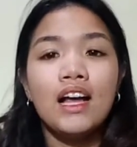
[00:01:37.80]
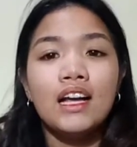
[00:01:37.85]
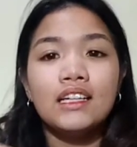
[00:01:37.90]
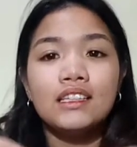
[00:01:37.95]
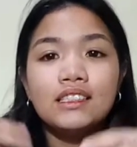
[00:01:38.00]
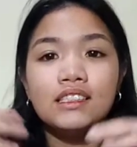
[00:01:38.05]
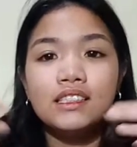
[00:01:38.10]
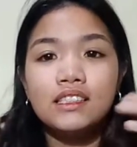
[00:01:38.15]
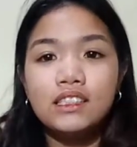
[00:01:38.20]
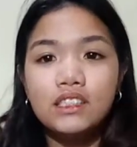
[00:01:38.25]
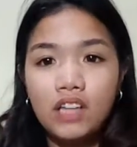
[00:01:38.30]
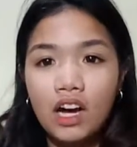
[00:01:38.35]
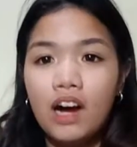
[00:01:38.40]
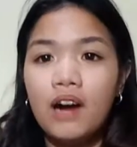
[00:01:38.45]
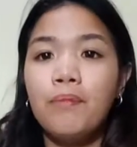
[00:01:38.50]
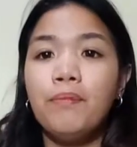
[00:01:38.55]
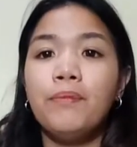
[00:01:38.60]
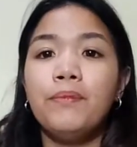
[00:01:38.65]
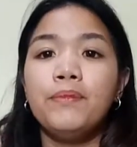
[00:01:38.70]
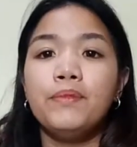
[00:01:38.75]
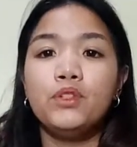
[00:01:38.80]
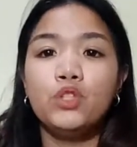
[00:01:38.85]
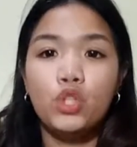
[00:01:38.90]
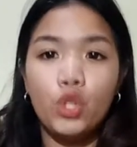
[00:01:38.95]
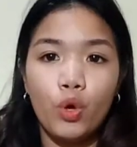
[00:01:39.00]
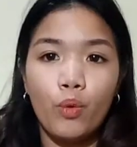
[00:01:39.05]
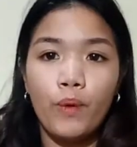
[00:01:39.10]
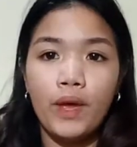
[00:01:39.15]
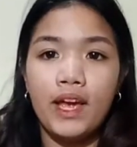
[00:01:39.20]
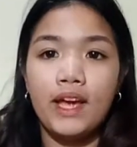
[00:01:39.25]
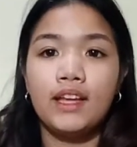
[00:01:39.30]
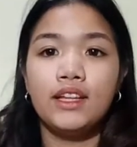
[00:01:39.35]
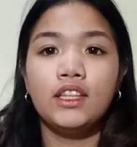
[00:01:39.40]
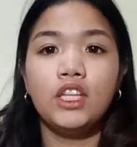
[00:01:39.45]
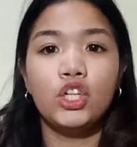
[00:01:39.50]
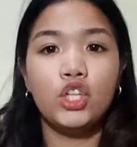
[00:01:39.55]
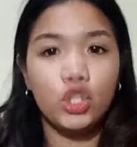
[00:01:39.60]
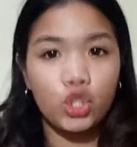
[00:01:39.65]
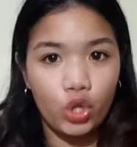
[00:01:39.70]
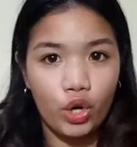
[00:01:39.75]
stop doing the
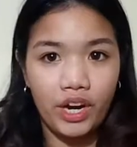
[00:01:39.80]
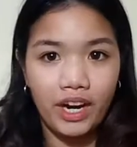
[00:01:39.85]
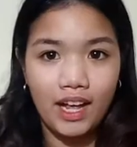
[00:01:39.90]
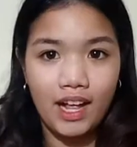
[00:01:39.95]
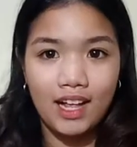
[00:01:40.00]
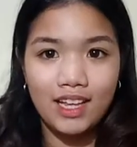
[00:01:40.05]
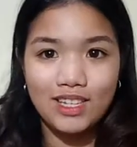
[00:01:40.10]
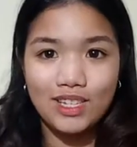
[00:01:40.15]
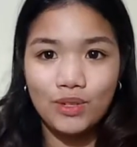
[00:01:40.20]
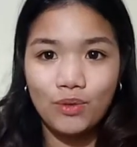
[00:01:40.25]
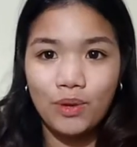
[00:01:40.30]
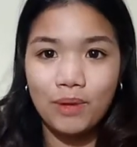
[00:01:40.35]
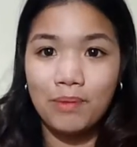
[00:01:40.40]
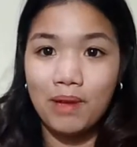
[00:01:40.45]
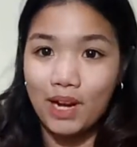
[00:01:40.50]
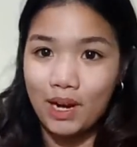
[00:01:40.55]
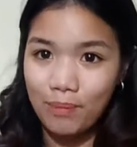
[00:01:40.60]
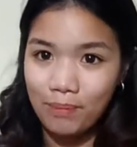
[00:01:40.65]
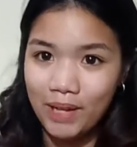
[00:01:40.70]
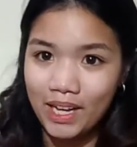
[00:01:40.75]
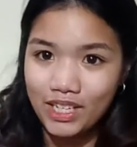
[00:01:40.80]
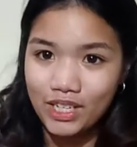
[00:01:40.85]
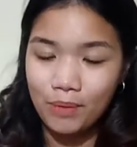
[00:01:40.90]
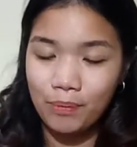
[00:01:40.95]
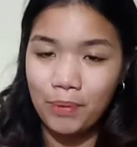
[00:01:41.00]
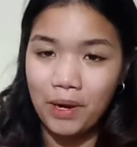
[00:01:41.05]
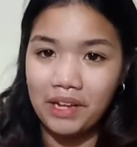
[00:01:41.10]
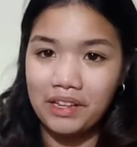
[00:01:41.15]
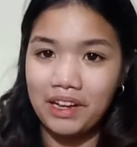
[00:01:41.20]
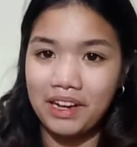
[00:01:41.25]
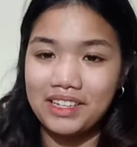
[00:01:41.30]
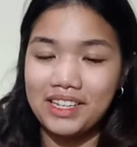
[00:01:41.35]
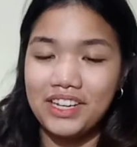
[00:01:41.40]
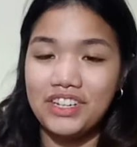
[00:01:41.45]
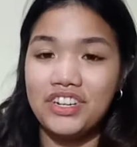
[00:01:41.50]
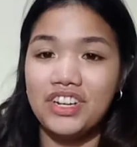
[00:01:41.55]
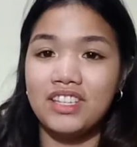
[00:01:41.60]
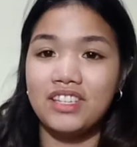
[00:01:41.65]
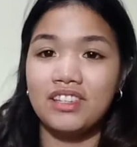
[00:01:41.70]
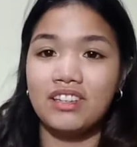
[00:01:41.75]
tutorials with my complexion products and
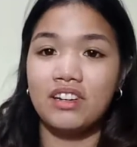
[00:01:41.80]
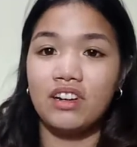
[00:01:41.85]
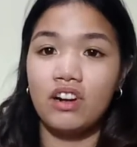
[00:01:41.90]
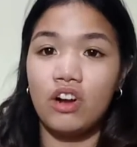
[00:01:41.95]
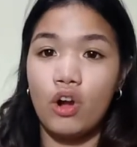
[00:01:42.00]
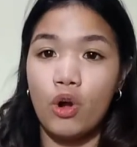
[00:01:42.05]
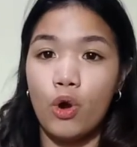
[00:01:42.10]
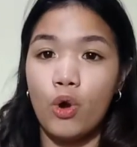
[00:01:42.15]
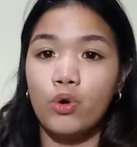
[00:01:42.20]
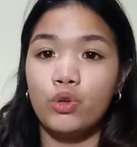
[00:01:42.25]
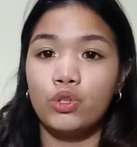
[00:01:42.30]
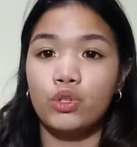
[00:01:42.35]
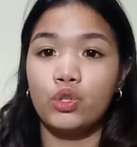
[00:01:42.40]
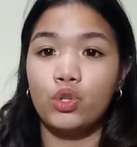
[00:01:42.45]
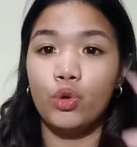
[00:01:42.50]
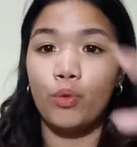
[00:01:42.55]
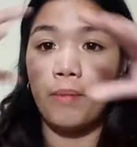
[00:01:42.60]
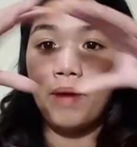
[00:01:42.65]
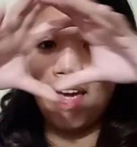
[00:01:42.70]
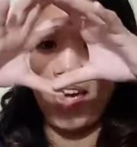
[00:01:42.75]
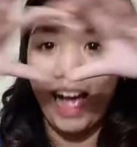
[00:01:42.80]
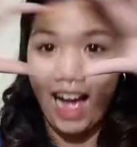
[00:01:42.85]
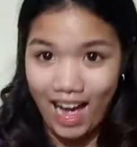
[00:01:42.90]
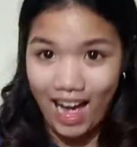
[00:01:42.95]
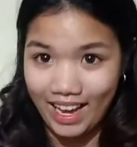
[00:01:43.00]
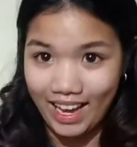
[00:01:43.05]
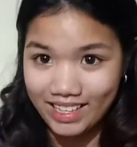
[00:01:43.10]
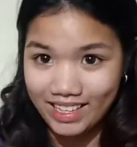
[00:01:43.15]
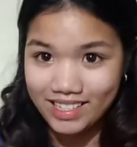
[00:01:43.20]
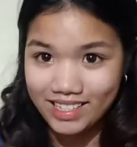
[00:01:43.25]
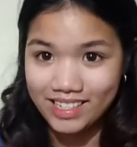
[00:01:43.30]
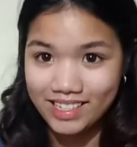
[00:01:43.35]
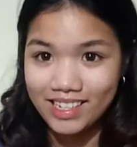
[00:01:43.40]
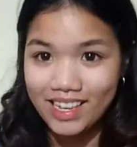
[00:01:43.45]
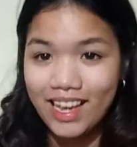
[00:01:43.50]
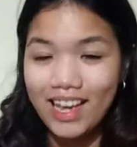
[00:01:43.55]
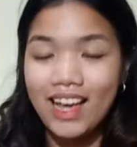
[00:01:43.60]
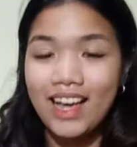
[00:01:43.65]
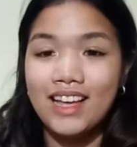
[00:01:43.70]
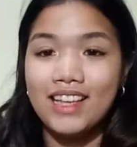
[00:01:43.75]
just go to my eyes.
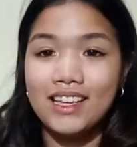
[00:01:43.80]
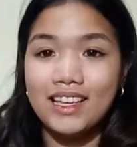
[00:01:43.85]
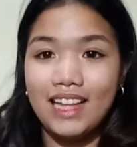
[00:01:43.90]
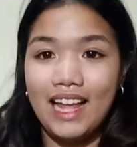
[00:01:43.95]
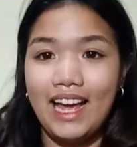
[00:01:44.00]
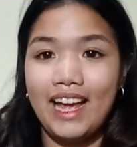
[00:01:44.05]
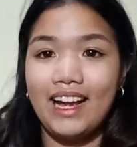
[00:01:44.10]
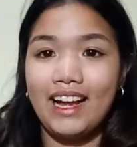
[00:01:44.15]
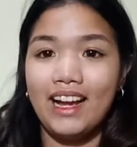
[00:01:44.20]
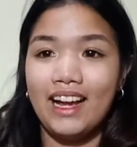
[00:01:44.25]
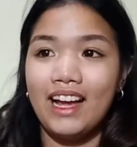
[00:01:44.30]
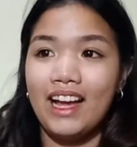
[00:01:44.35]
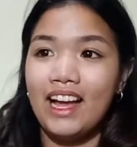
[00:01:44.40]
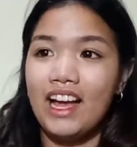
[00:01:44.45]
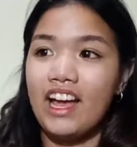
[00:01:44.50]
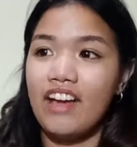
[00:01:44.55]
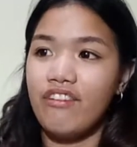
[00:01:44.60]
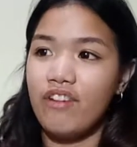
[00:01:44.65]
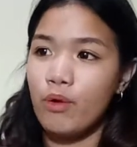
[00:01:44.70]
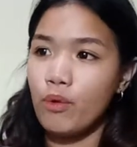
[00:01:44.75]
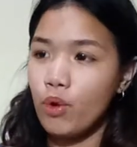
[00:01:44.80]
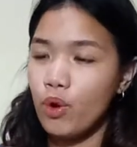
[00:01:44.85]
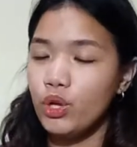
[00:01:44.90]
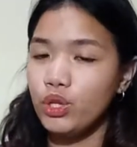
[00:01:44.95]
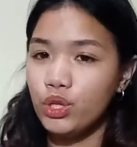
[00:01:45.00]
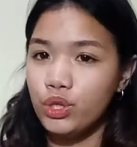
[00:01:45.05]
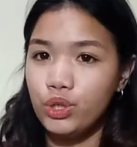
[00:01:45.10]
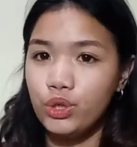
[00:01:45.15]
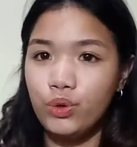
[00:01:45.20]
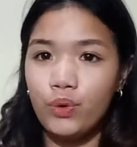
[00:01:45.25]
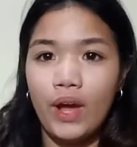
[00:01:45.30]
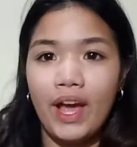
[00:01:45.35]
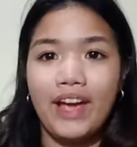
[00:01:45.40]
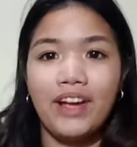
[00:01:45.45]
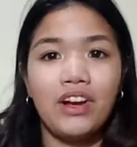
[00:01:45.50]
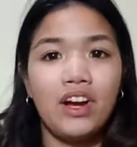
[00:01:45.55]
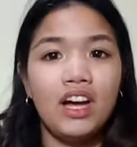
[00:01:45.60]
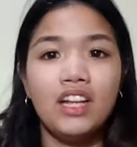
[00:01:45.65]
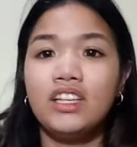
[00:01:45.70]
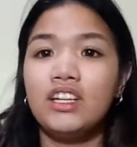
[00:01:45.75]
Like if I'm going to do a
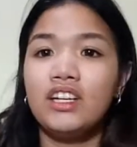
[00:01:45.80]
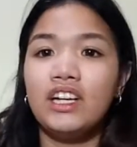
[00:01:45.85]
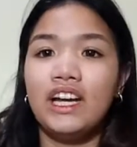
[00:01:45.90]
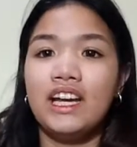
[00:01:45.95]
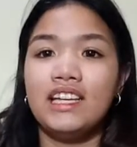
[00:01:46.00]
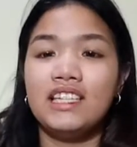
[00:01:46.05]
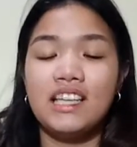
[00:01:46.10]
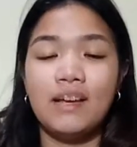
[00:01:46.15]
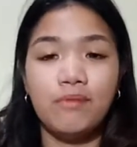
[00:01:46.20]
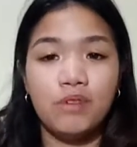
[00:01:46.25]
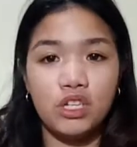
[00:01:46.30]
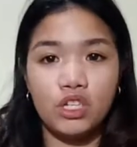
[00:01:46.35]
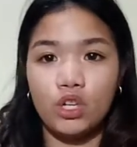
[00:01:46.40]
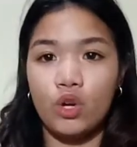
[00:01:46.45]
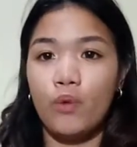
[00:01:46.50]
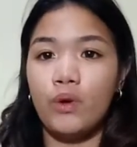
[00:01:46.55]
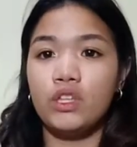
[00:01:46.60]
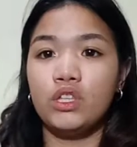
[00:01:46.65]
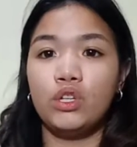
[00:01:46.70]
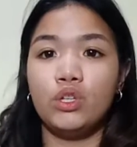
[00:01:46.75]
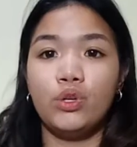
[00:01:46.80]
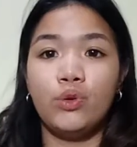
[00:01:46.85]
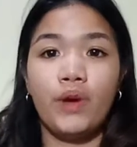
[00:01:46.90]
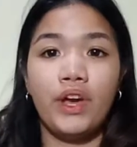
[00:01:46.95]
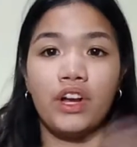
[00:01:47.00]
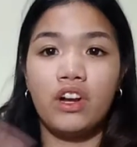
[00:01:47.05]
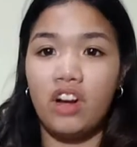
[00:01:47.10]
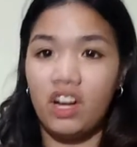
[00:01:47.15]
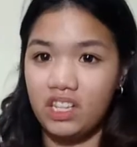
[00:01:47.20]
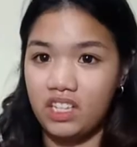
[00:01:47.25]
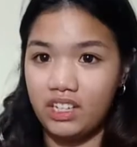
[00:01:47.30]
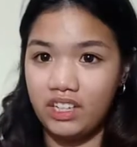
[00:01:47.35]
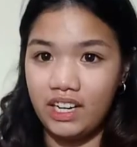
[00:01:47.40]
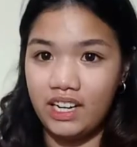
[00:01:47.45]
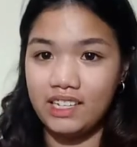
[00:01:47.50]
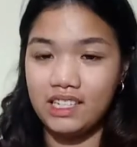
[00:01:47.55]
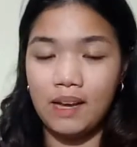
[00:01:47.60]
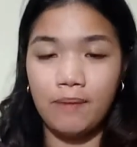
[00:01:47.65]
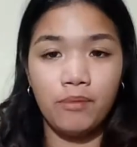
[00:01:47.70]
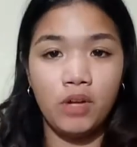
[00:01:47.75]
cut crease, I'm just going to do a cut
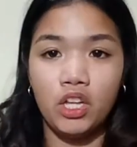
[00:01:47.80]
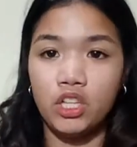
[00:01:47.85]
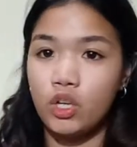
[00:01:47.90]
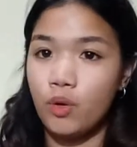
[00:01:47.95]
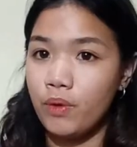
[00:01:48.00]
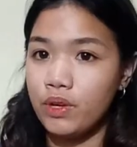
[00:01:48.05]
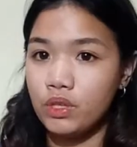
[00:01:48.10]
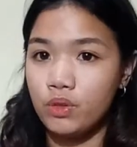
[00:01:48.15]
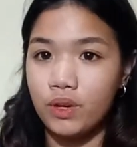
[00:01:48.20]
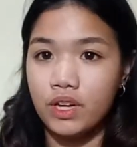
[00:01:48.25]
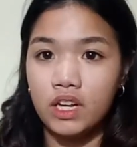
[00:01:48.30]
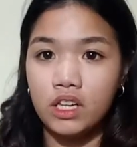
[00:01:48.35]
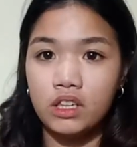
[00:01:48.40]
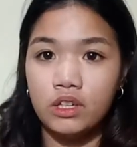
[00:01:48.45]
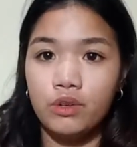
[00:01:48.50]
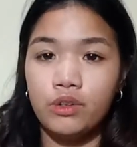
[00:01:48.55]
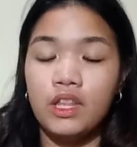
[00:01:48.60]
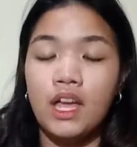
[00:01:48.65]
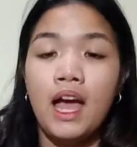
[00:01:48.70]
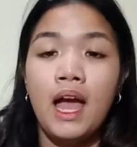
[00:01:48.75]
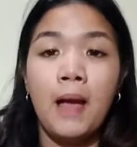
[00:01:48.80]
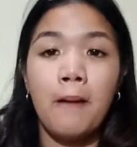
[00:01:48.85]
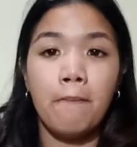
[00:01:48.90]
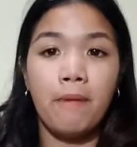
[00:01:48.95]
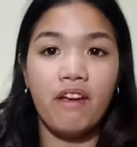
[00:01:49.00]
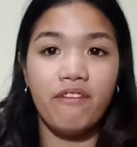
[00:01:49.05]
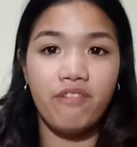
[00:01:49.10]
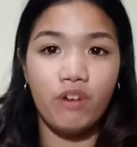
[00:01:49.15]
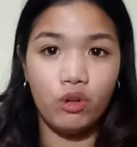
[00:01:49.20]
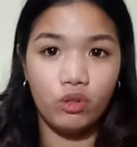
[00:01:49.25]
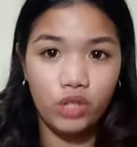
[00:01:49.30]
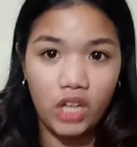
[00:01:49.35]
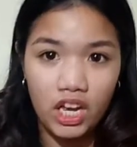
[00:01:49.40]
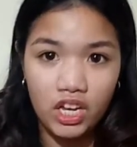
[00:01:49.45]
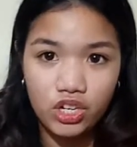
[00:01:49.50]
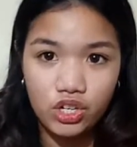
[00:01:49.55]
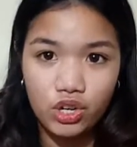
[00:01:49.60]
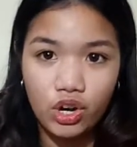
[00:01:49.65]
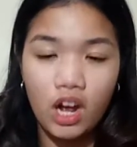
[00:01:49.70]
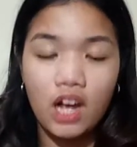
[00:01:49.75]
crease. I'm not going to include my
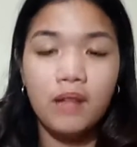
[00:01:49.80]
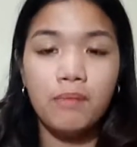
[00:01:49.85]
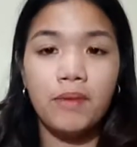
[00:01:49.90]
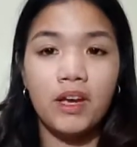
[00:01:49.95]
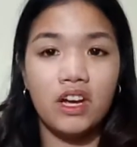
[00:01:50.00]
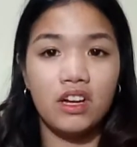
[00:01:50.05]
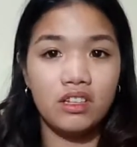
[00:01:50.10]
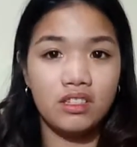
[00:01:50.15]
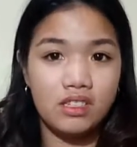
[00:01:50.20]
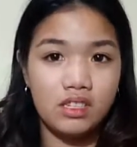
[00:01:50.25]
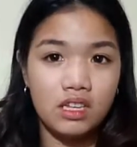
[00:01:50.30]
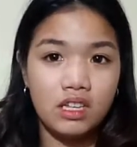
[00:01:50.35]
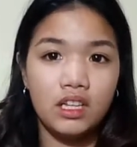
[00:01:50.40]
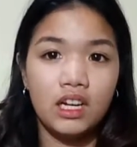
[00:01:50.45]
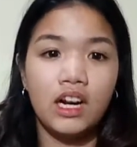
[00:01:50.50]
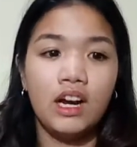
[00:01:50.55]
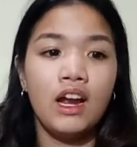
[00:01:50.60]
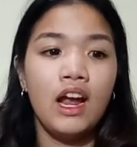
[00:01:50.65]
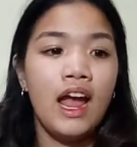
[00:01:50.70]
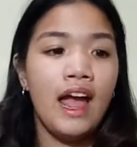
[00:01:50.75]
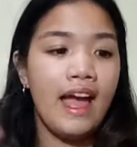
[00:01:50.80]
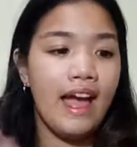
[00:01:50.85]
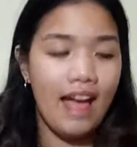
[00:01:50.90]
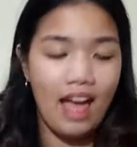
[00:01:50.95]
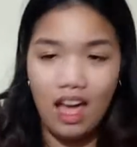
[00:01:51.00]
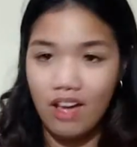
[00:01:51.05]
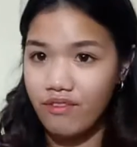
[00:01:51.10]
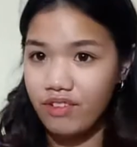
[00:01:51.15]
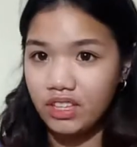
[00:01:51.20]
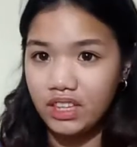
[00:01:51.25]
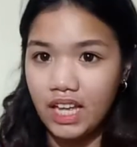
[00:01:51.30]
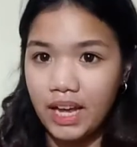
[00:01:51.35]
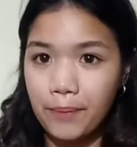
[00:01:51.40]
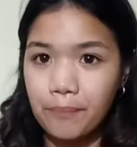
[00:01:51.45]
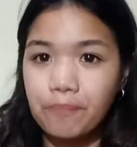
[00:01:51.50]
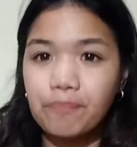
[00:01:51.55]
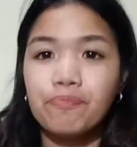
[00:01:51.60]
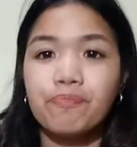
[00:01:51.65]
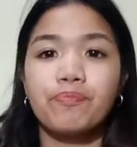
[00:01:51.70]
foundation, my concealer, everything.